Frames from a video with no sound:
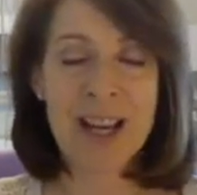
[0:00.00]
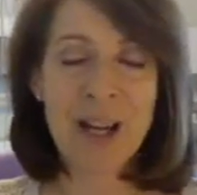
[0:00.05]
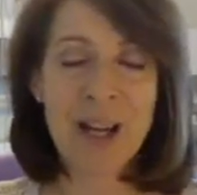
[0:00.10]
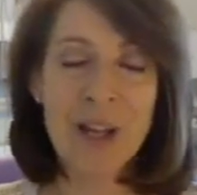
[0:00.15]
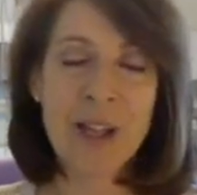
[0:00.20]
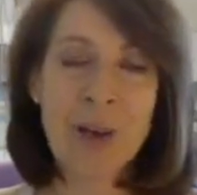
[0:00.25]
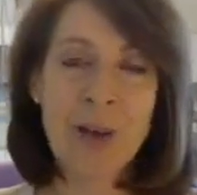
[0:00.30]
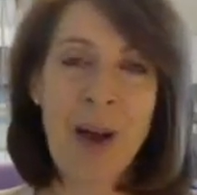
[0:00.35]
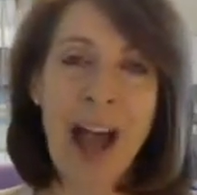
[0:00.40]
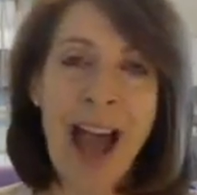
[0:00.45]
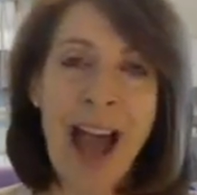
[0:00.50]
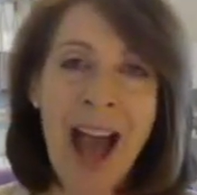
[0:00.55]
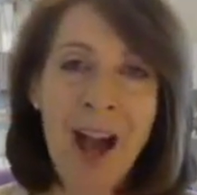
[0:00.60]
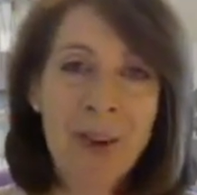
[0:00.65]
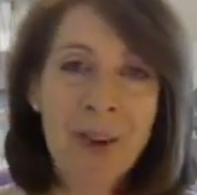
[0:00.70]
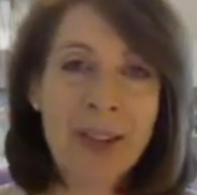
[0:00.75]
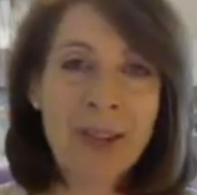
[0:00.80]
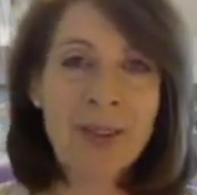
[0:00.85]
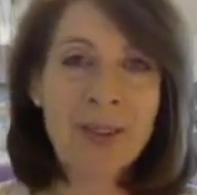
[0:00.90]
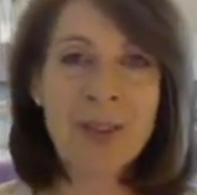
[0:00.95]
So
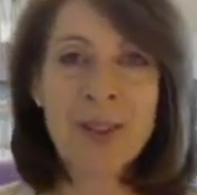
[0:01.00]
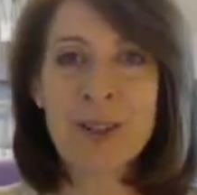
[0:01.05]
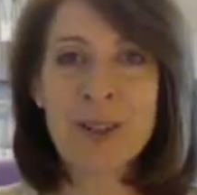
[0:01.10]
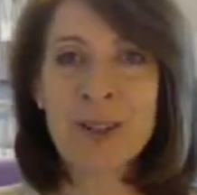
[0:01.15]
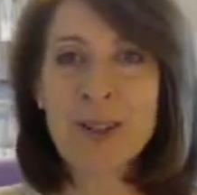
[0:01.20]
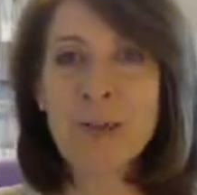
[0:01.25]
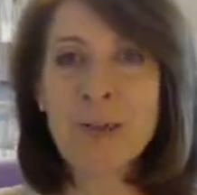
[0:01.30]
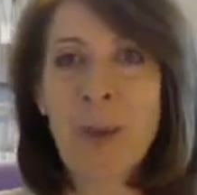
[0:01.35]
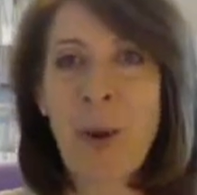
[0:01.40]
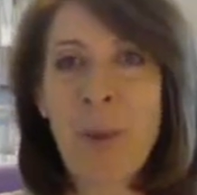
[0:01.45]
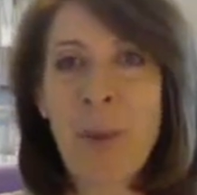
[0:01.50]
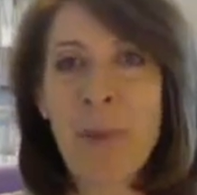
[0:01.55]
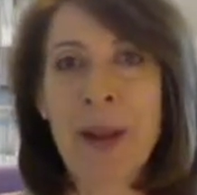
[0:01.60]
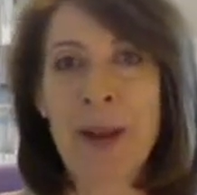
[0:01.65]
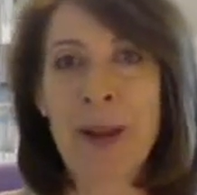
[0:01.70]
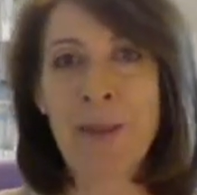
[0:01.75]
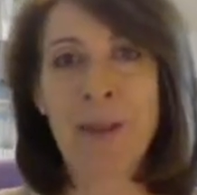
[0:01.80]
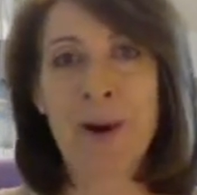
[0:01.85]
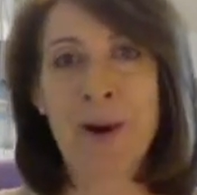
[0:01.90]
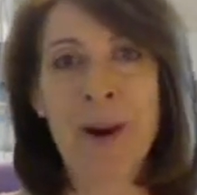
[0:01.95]
how can you use
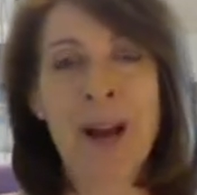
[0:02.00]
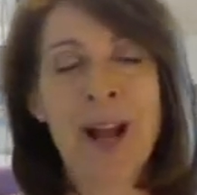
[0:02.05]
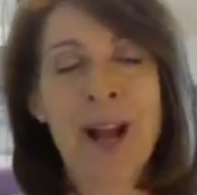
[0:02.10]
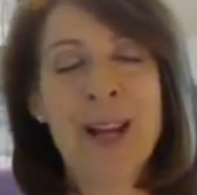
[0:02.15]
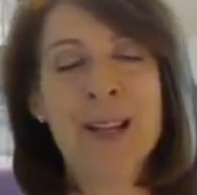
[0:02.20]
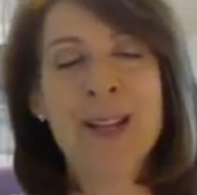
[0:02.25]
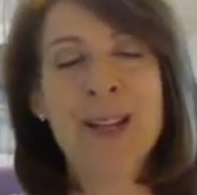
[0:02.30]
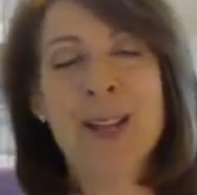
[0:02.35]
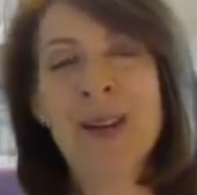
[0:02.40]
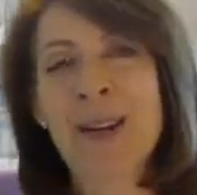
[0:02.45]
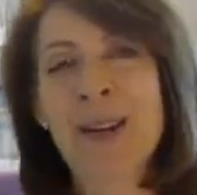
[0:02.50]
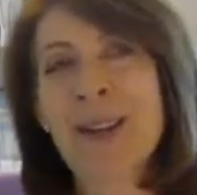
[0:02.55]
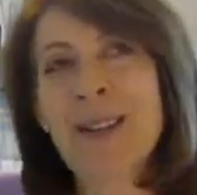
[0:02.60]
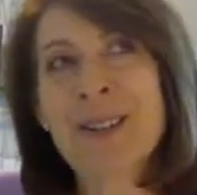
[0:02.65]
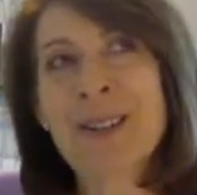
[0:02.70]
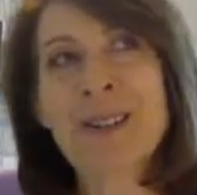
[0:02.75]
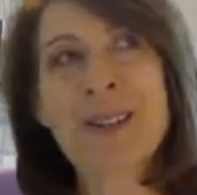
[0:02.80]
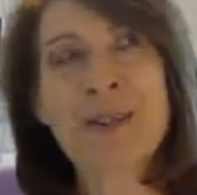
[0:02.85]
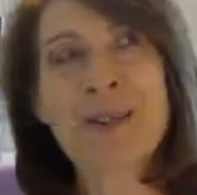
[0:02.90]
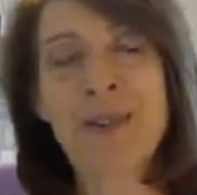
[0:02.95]
wallpaper? So
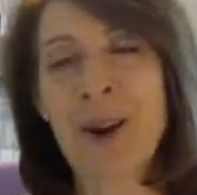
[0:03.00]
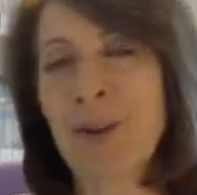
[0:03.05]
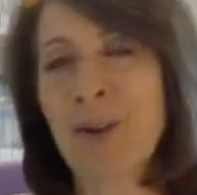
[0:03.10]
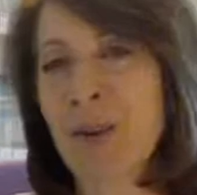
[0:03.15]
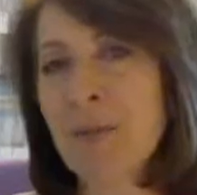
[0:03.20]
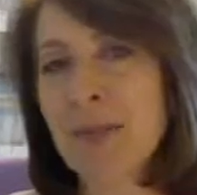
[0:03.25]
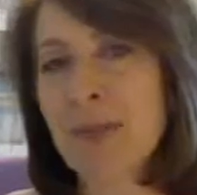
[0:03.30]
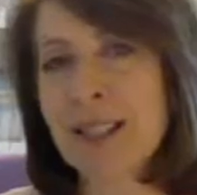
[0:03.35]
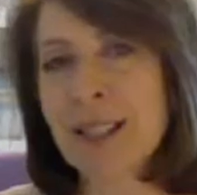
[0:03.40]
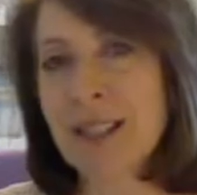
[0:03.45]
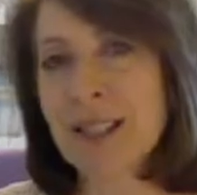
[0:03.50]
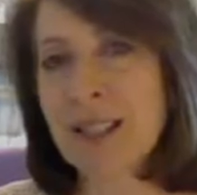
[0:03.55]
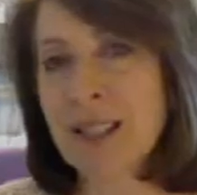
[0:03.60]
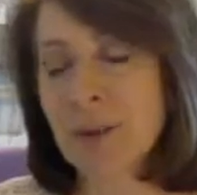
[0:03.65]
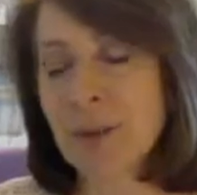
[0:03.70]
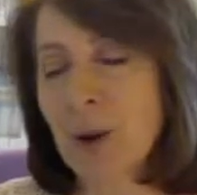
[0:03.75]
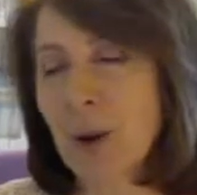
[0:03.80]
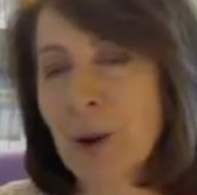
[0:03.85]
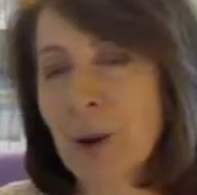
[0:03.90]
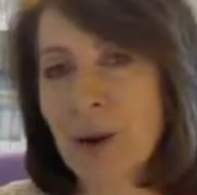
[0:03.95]
here's the story. We've been
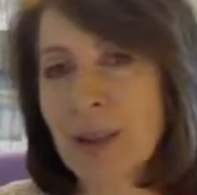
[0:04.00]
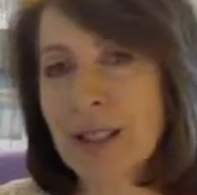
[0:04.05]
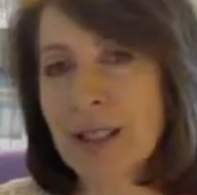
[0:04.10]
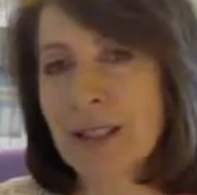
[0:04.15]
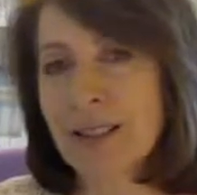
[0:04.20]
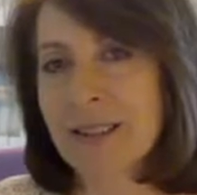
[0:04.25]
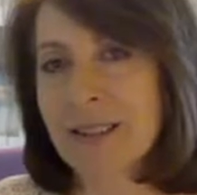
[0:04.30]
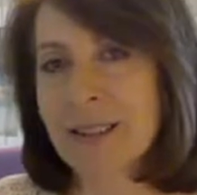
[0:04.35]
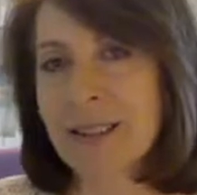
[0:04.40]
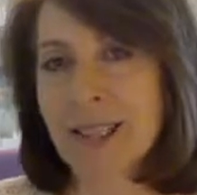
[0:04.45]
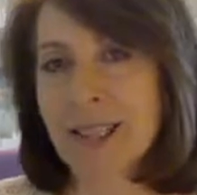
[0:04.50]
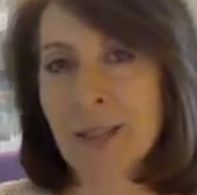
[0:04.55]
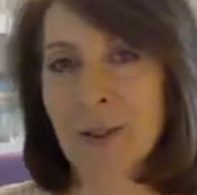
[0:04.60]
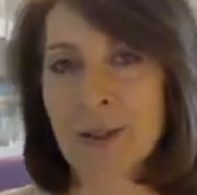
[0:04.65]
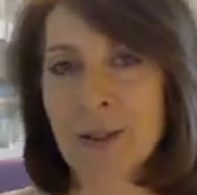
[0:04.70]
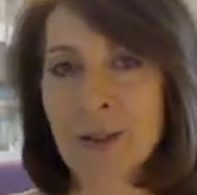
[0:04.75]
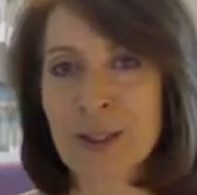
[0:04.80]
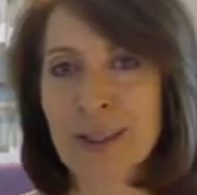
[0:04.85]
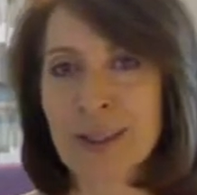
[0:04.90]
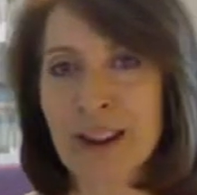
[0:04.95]
told here in the
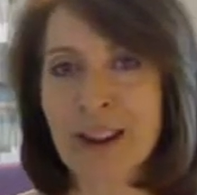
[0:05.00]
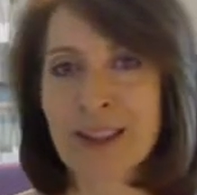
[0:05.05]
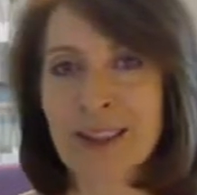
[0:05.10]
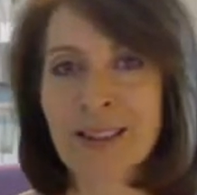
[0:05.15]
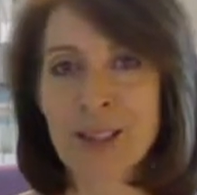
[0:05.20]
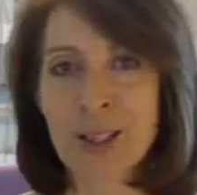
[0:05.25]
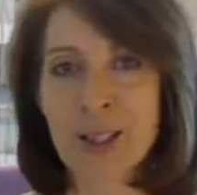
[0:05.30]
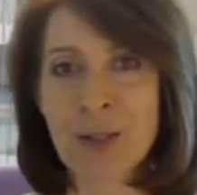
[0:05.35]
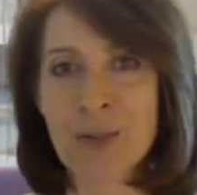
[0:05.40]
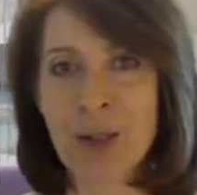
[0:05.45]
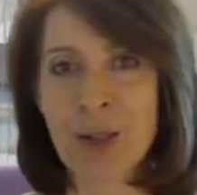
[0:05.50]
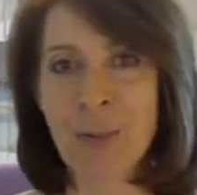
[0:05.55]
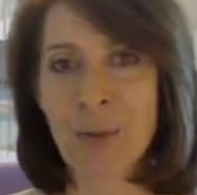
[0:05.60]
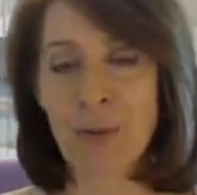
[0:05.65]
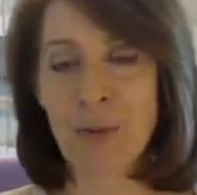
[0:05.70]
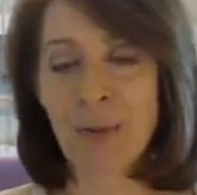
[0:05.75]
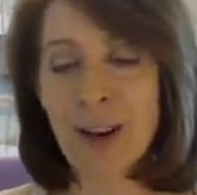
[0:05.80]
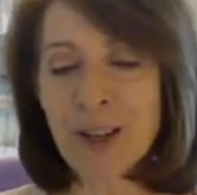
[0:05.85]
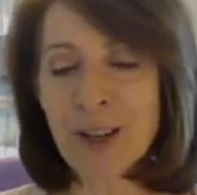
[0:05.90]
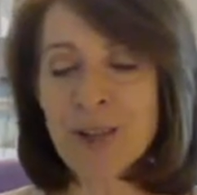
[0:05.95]
interior design industry,
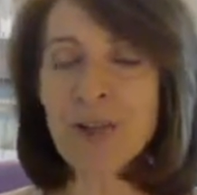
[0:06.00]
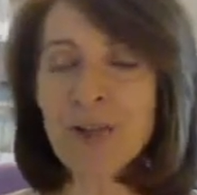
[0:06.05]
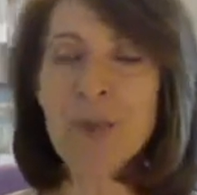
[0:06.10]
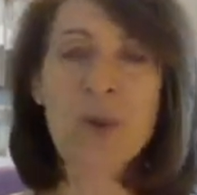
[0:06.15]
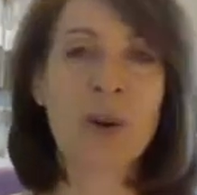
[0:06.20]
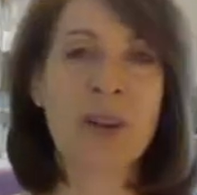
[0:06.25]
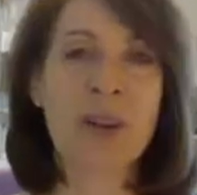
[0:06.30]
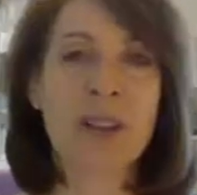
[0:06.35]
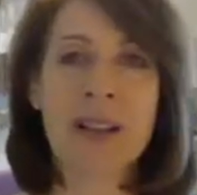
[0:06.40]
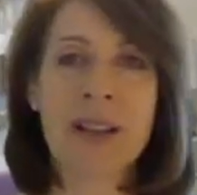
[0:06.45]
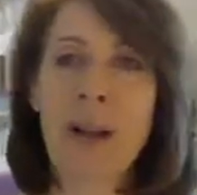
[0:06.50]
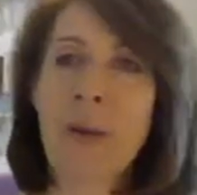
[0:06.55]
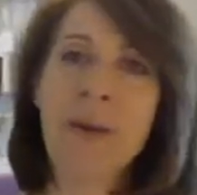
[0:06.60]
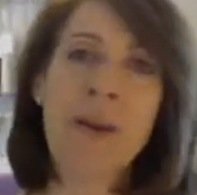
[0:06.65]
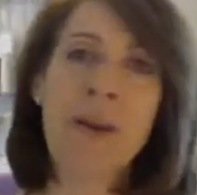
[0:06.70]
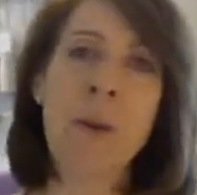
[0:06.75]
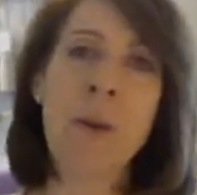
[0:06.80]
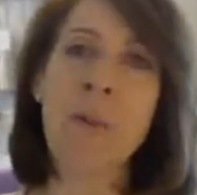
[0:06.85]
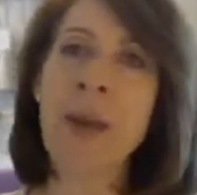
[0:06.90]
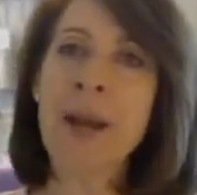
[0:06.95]
professional world,
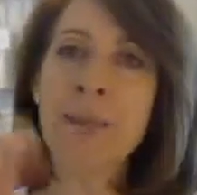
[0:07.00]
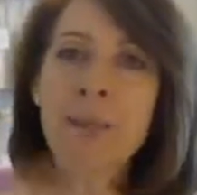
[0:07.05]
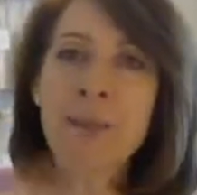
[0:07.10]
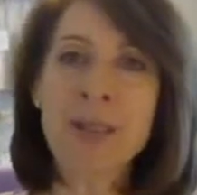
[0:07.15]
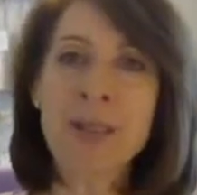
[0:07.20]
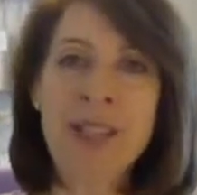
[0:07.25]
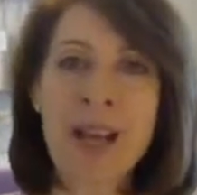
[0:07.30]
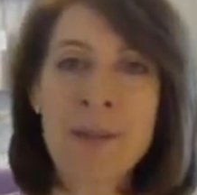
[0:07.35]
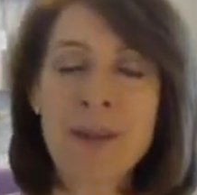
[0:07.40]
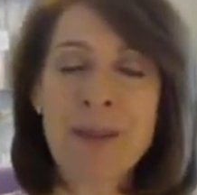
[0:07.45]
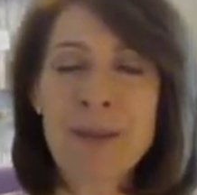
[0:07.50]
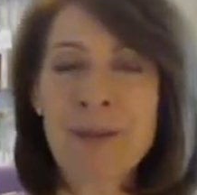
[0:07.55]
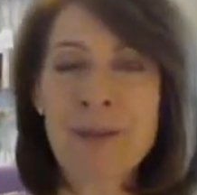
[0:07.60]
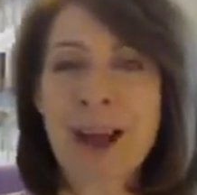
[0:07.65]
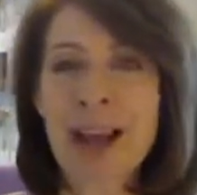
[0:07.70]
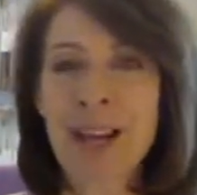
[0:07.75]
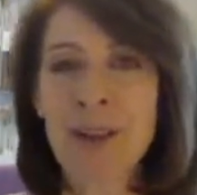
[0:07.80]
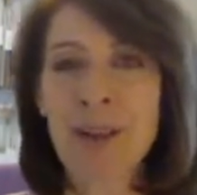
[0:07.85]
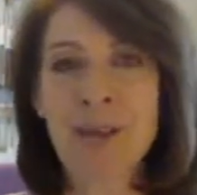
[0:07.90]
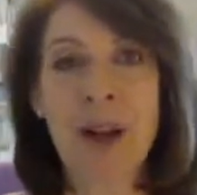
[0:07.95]
paper's coming
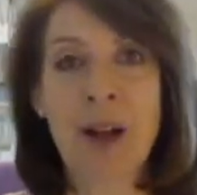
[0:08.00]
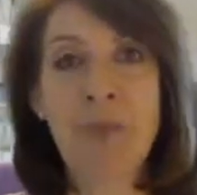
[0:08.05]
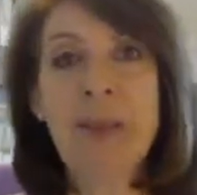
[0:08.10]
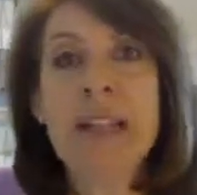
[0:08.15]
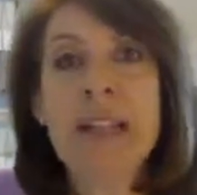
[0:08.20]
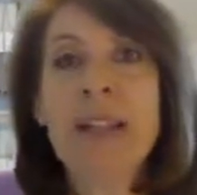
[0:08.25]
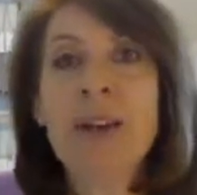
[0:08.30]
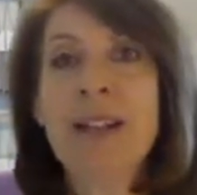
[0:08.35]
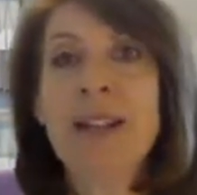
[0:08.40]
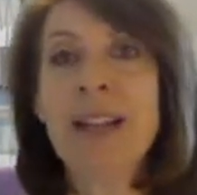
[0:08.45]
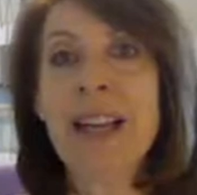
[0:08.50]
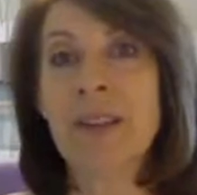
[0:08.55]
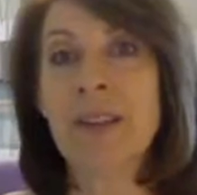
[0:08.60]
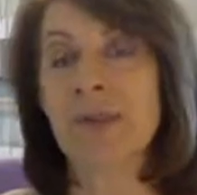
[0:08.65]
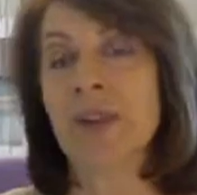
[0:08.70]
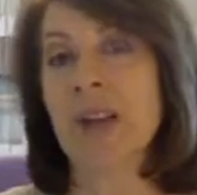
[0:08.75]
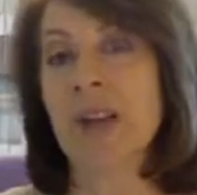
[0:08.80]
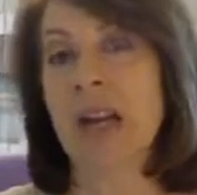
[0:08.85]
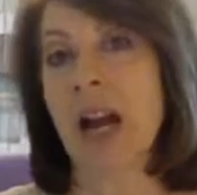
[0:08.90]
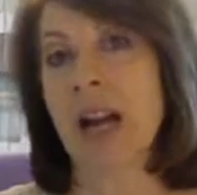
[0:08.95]
back. I've been hearing that
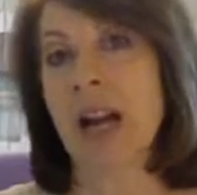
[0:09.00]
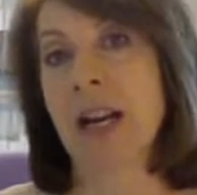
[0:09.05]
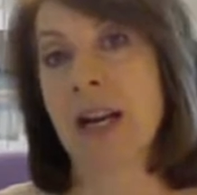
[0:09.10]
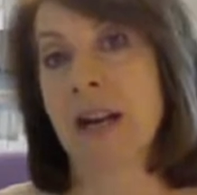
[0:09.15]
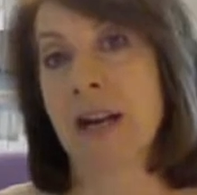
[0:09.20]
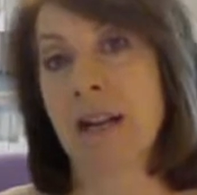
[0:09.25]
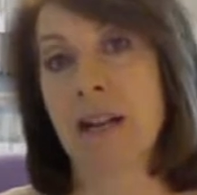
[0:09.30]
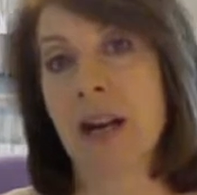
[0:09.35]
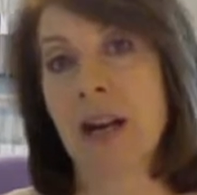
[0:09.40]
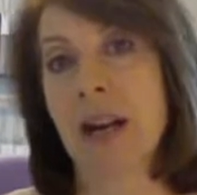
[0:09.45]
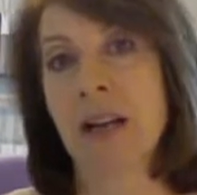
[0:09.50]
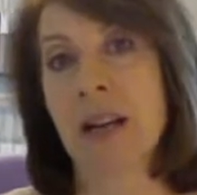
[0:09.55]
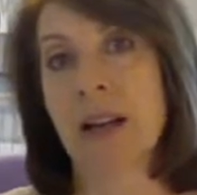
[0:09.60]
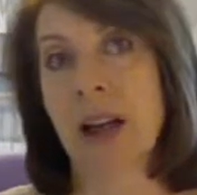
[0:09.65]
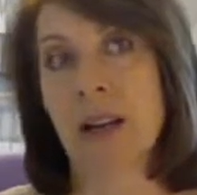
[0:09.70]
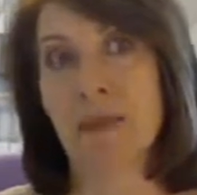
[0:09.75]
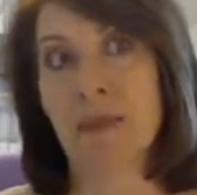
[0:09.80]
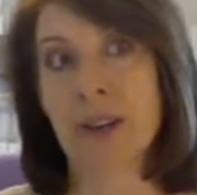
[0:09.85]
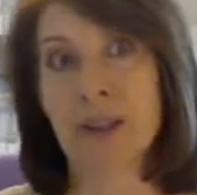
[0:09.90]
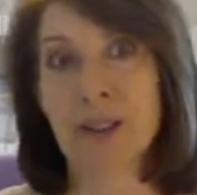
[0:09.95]
for nine and a
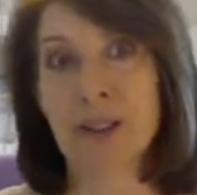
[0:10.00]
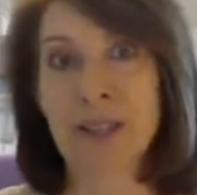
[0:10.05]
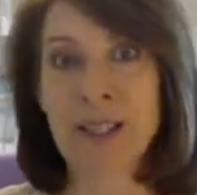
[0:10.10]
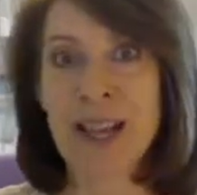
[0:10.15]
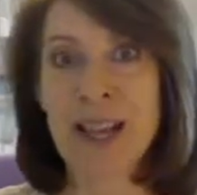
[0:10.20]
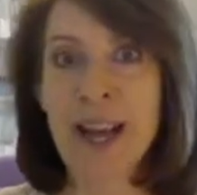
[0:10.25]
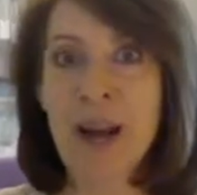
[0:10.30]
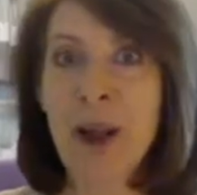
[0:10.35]
half years.